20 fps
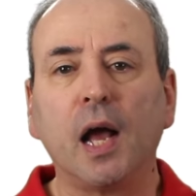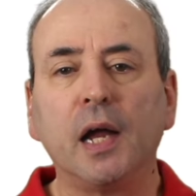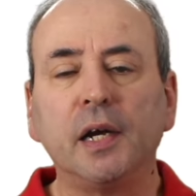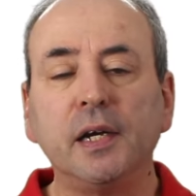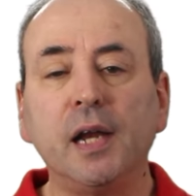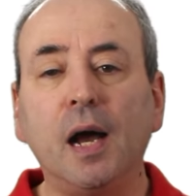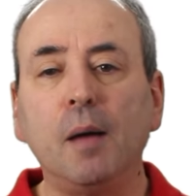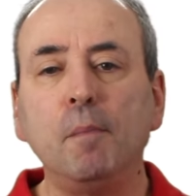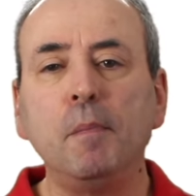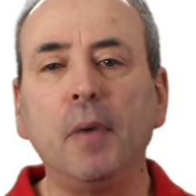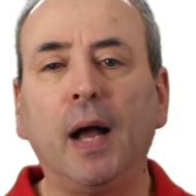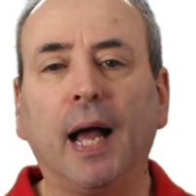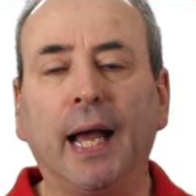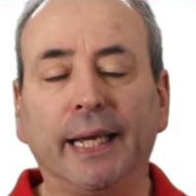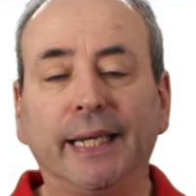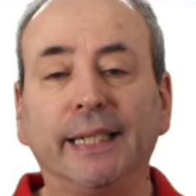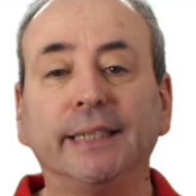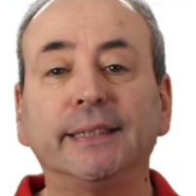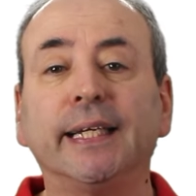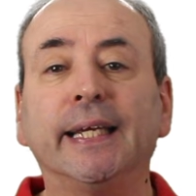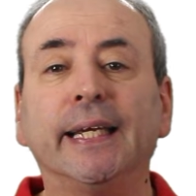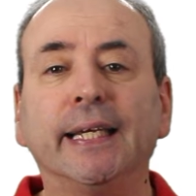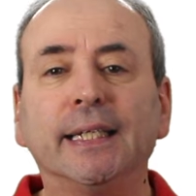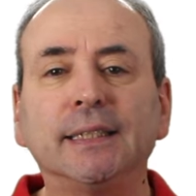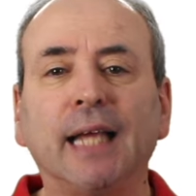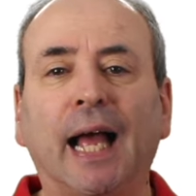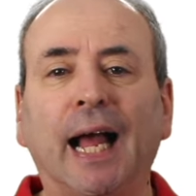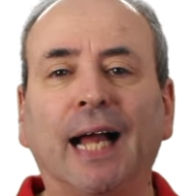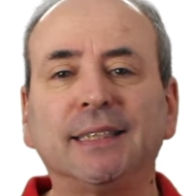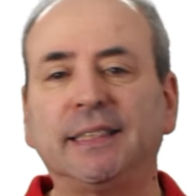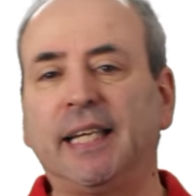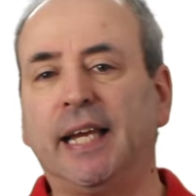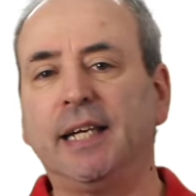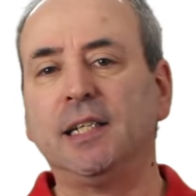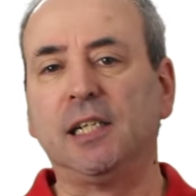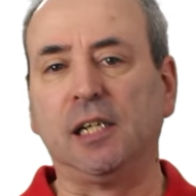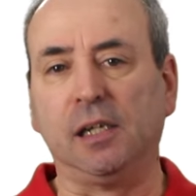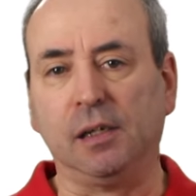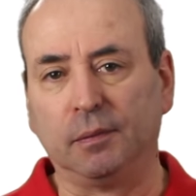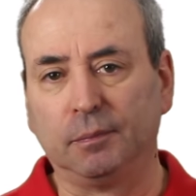Number 8 is
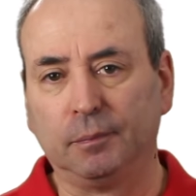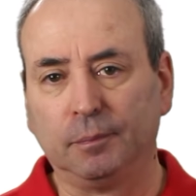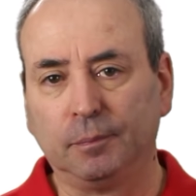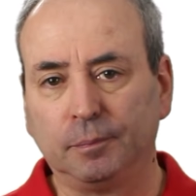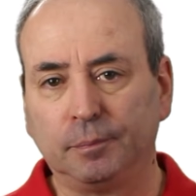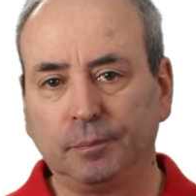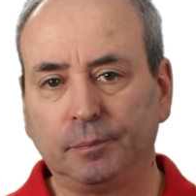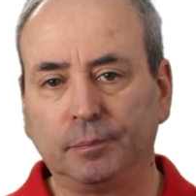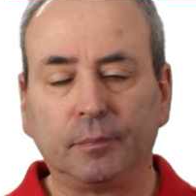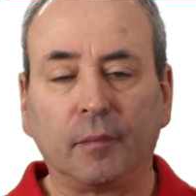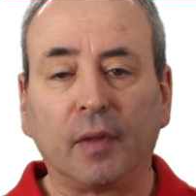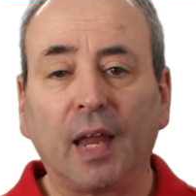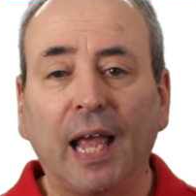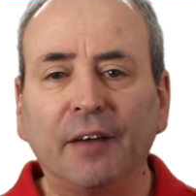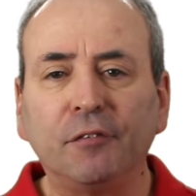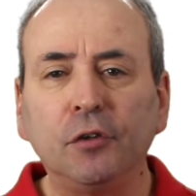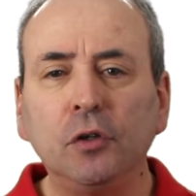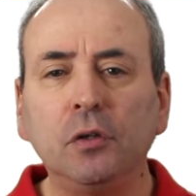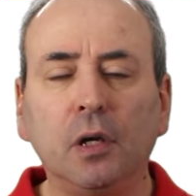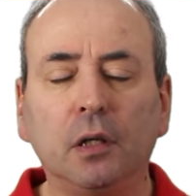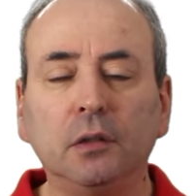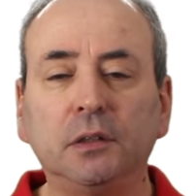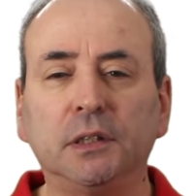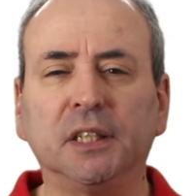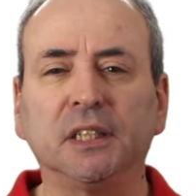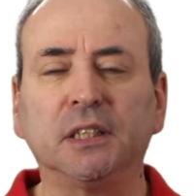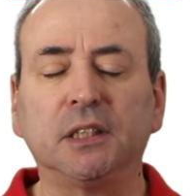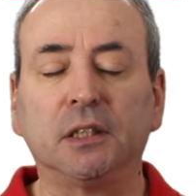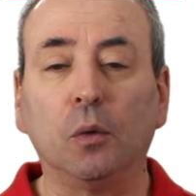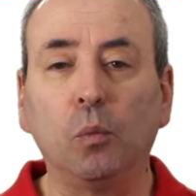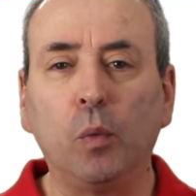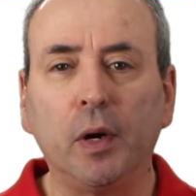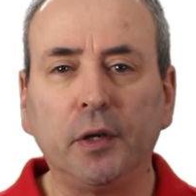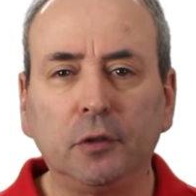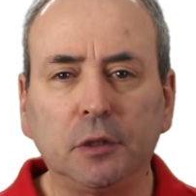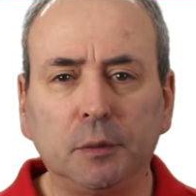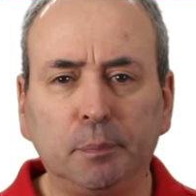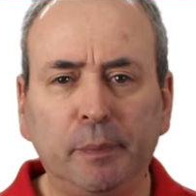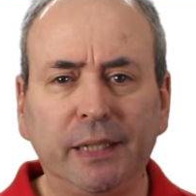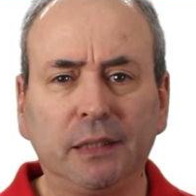attention. Have you noticed that when
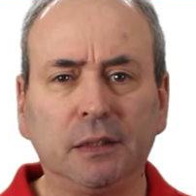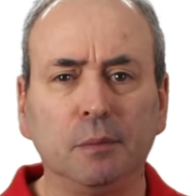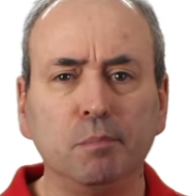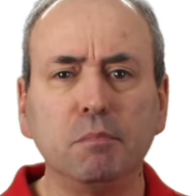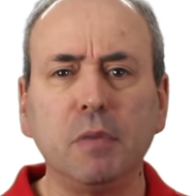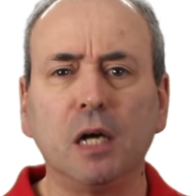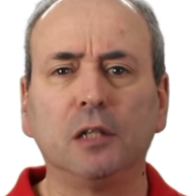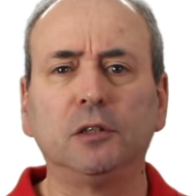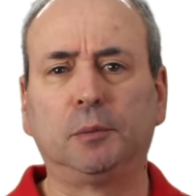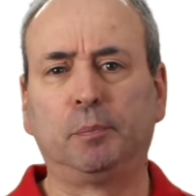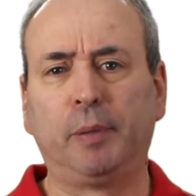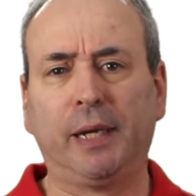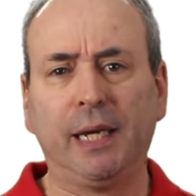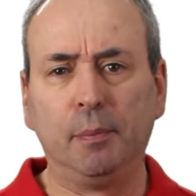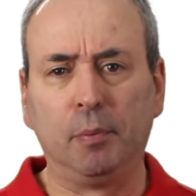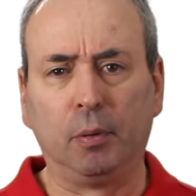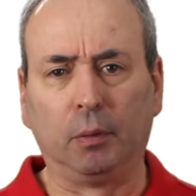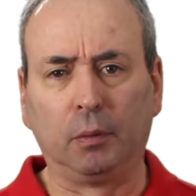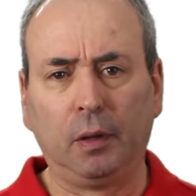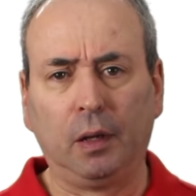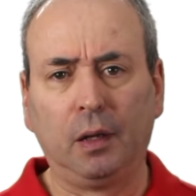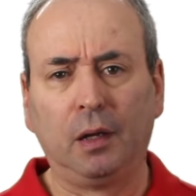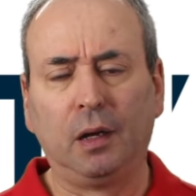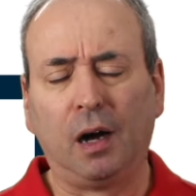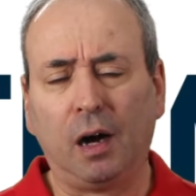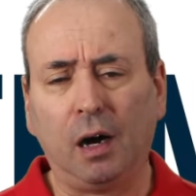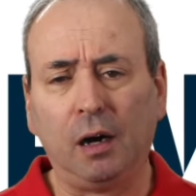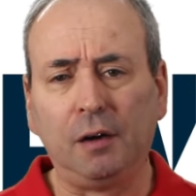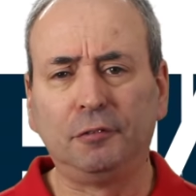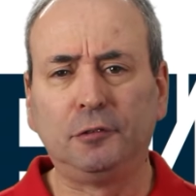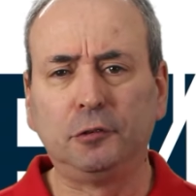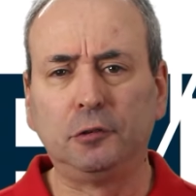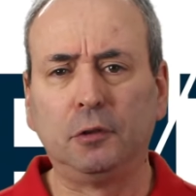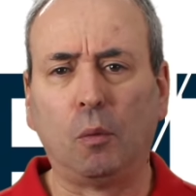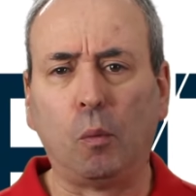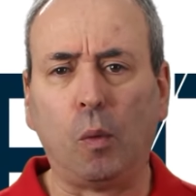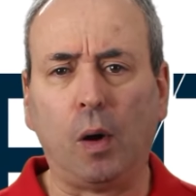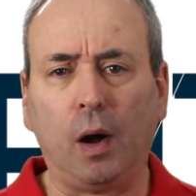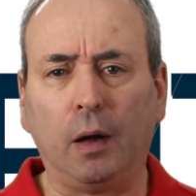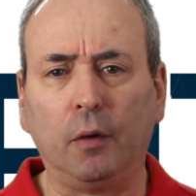you speak to most people, after a
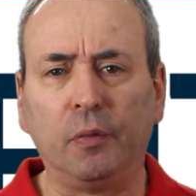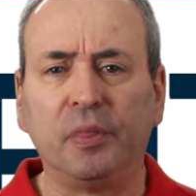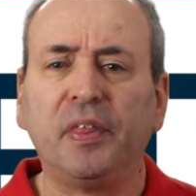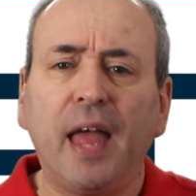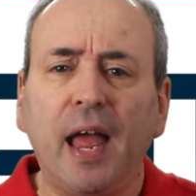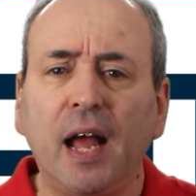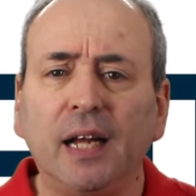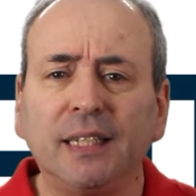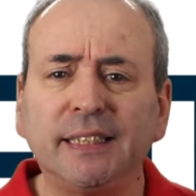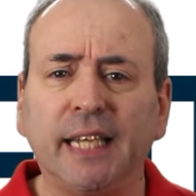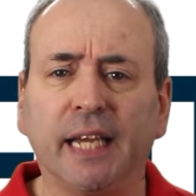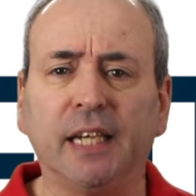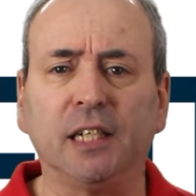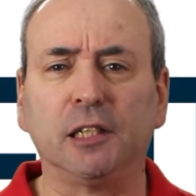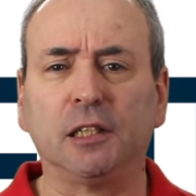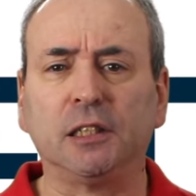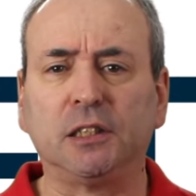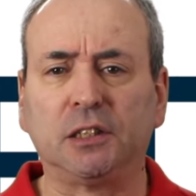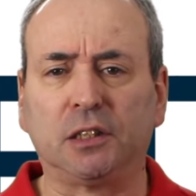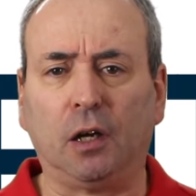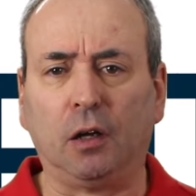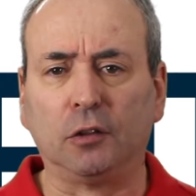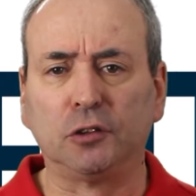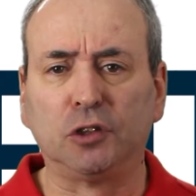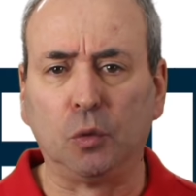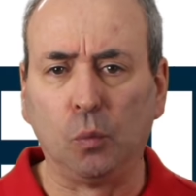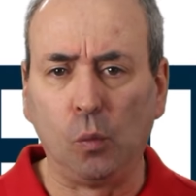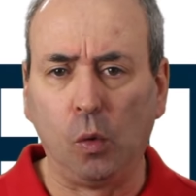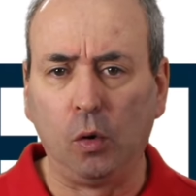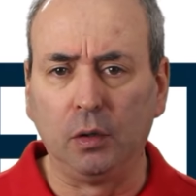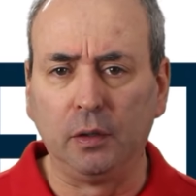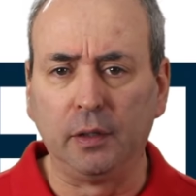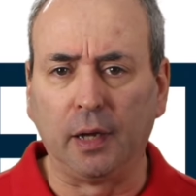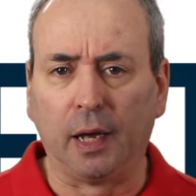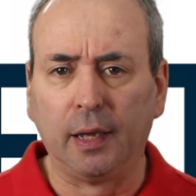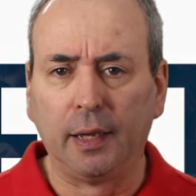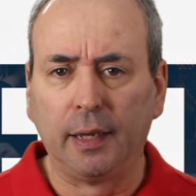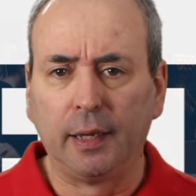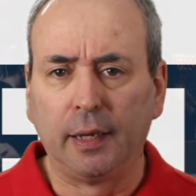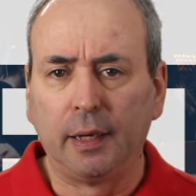while, their attention starts to wander?
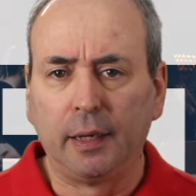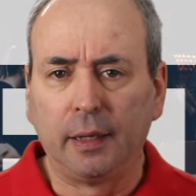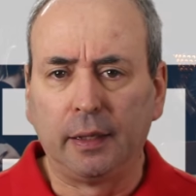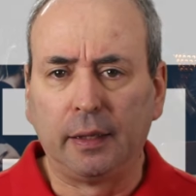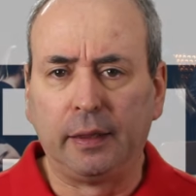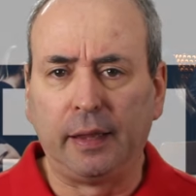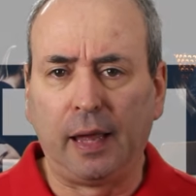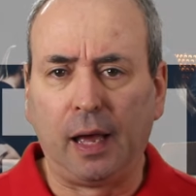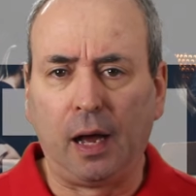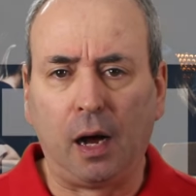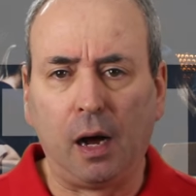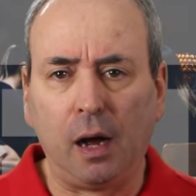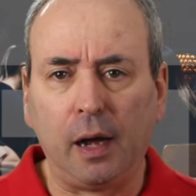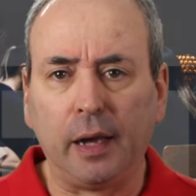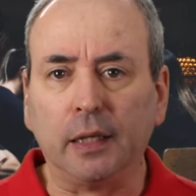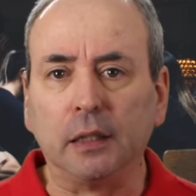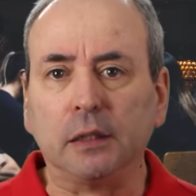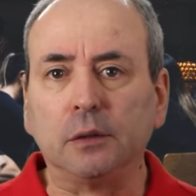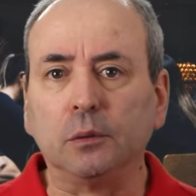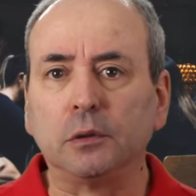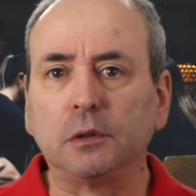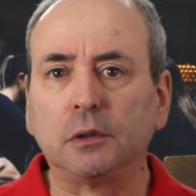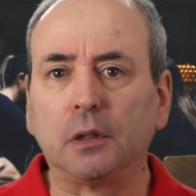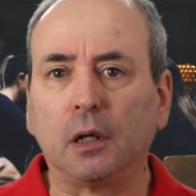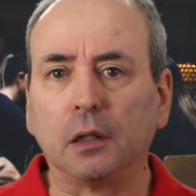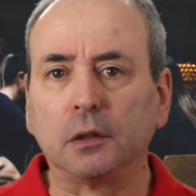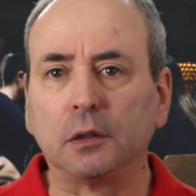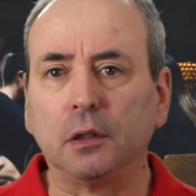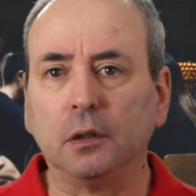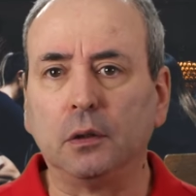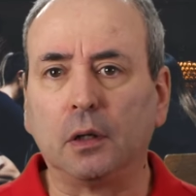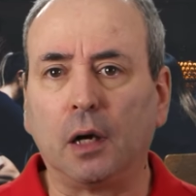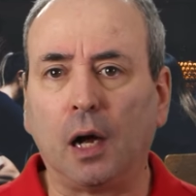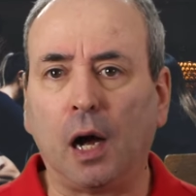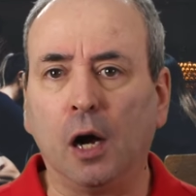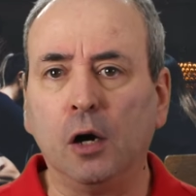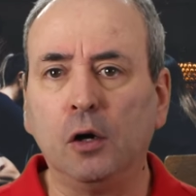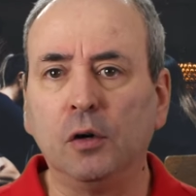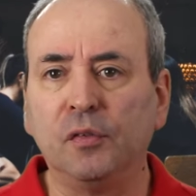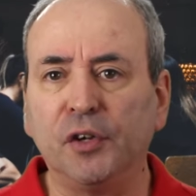Their eyes will start to look
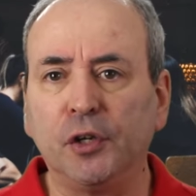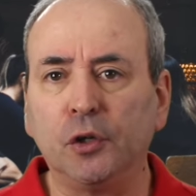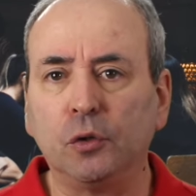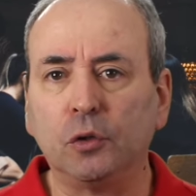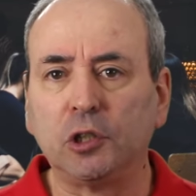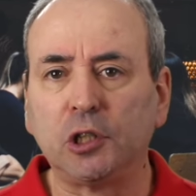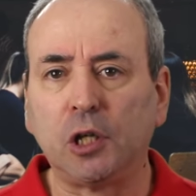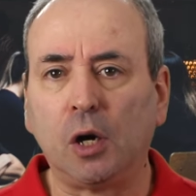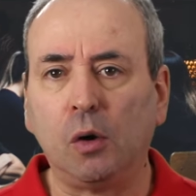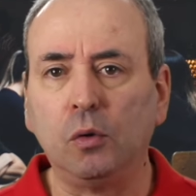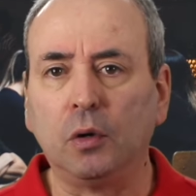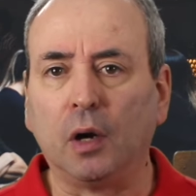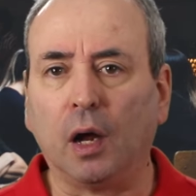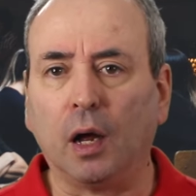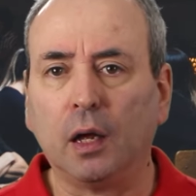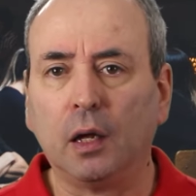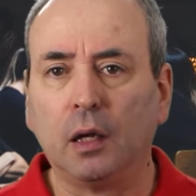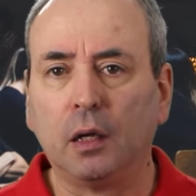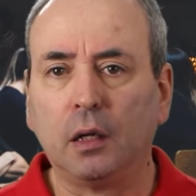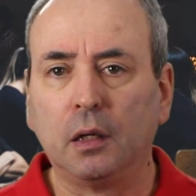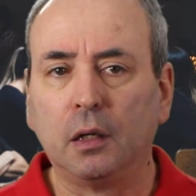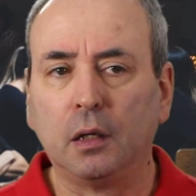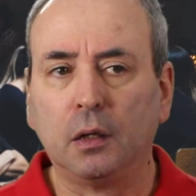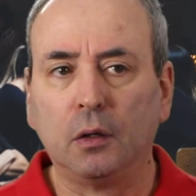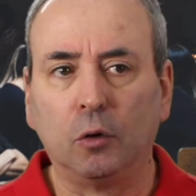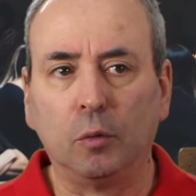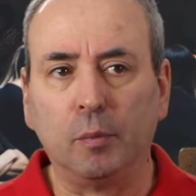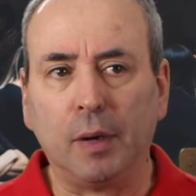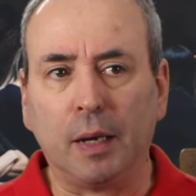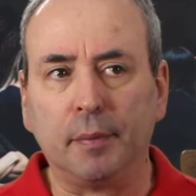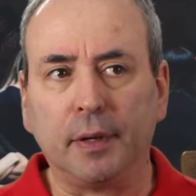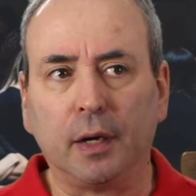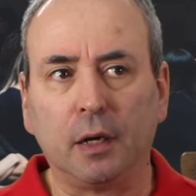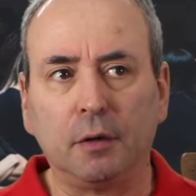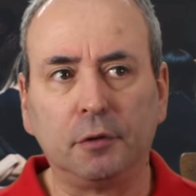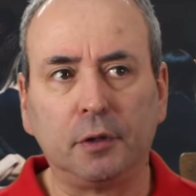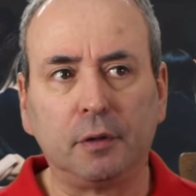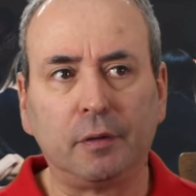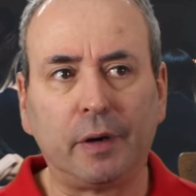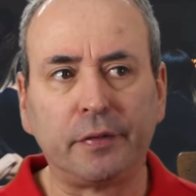over your shoulder, or maybe
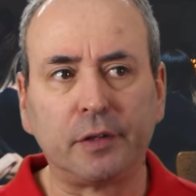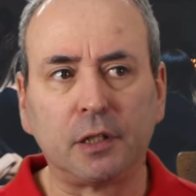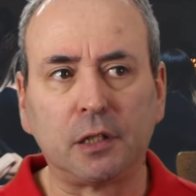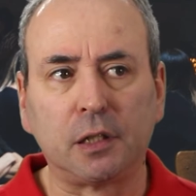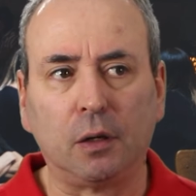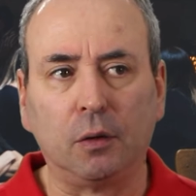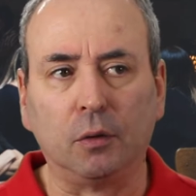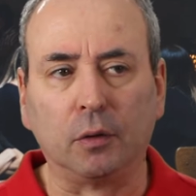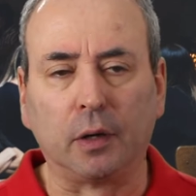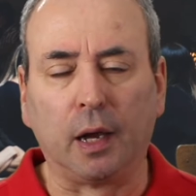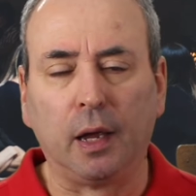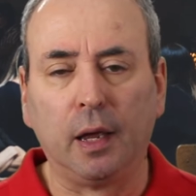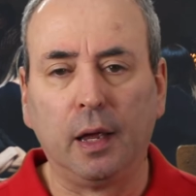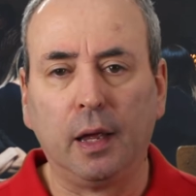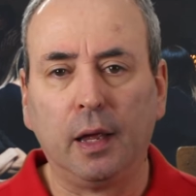over your other shoulder.